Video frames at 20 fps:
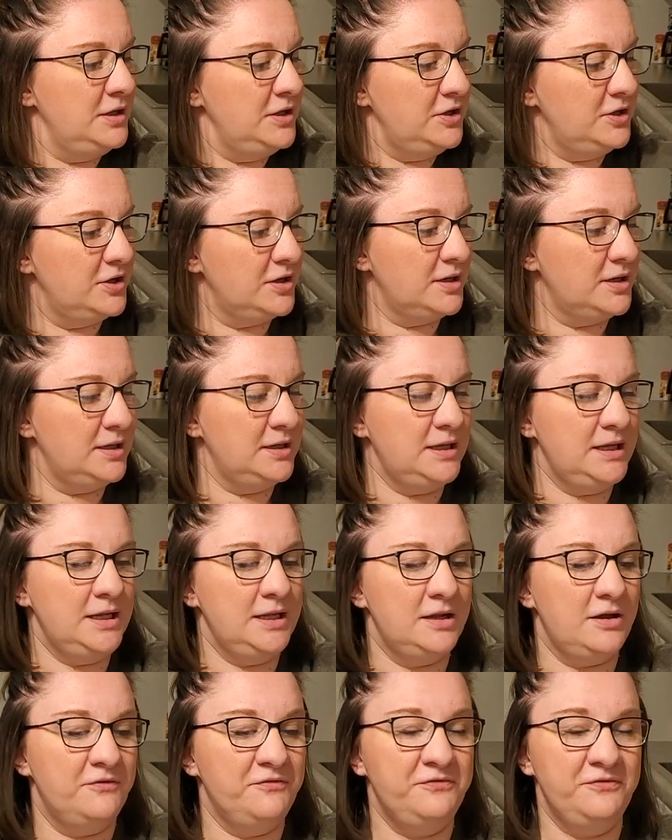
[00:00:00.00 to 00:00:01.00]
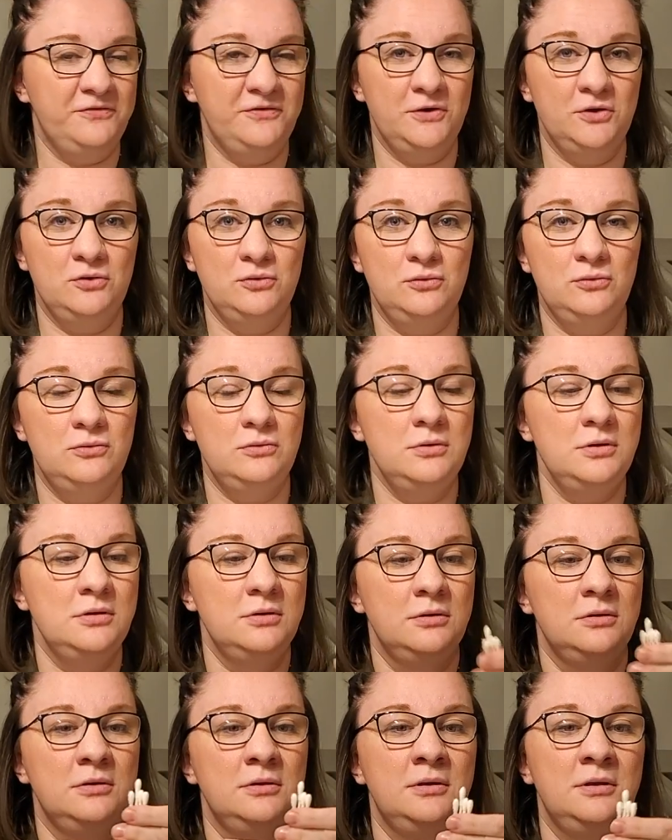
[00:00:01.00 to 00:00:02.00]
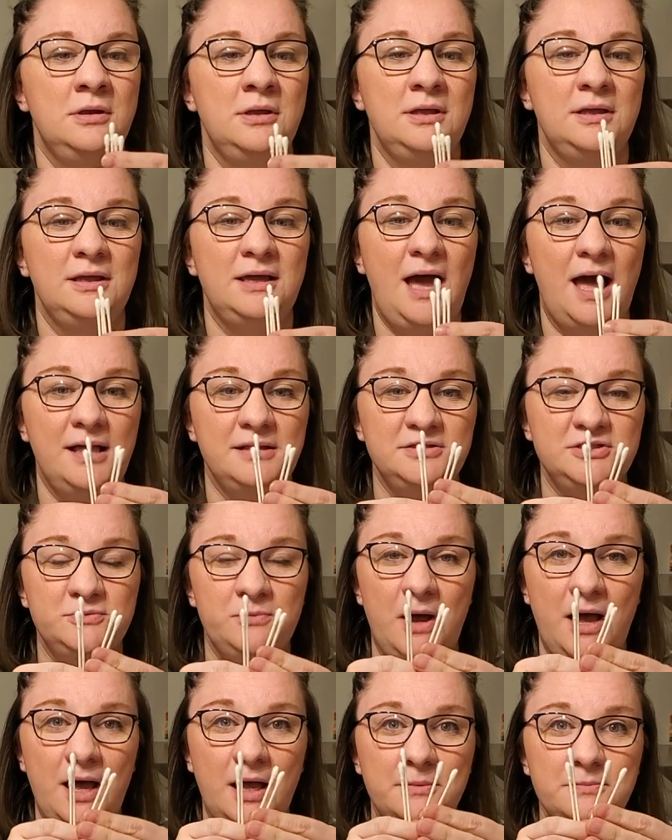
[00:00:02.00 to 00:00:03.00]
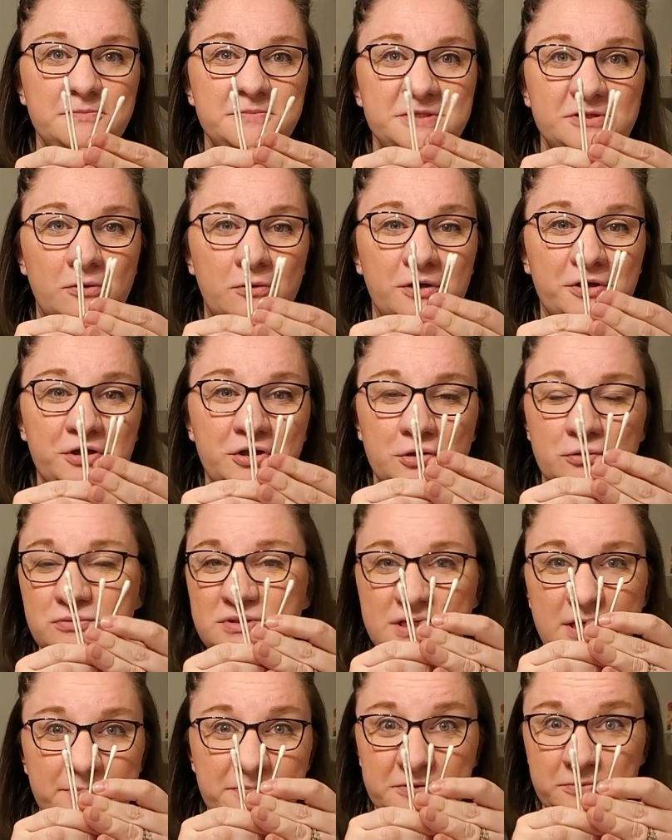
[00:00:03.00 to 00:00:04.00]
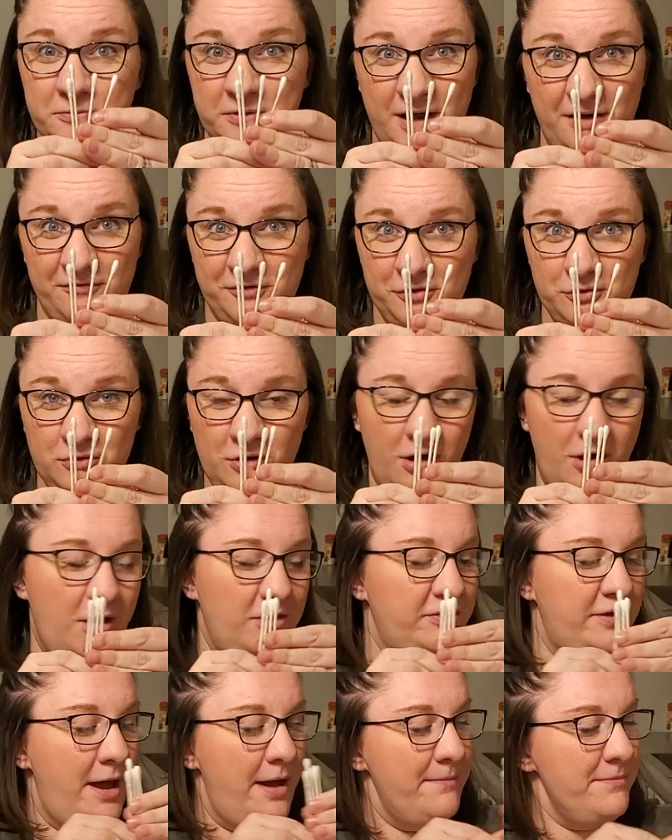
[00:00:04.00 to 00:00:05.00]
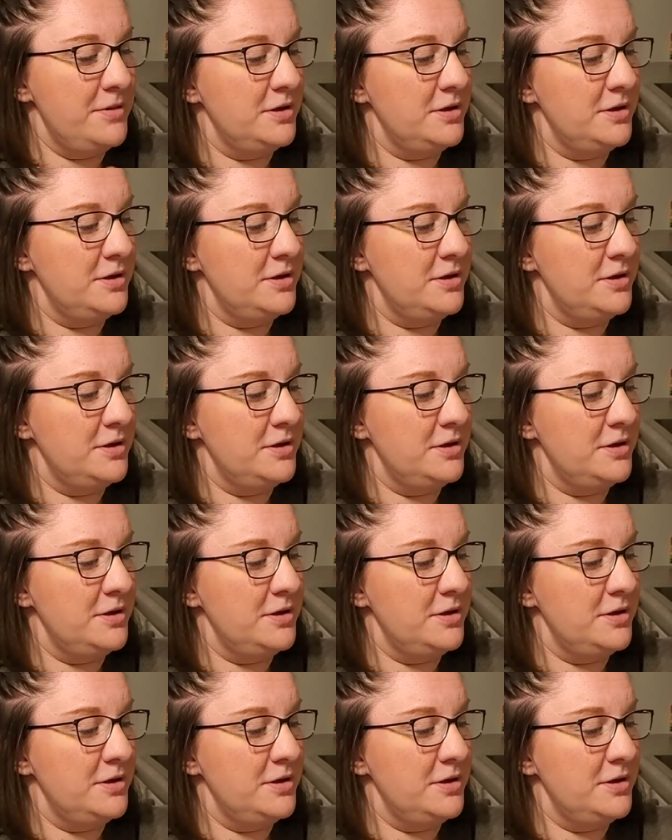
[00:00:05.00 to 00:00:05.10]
You're going to need a few cotton swabs or Q-tips, whatever you call them.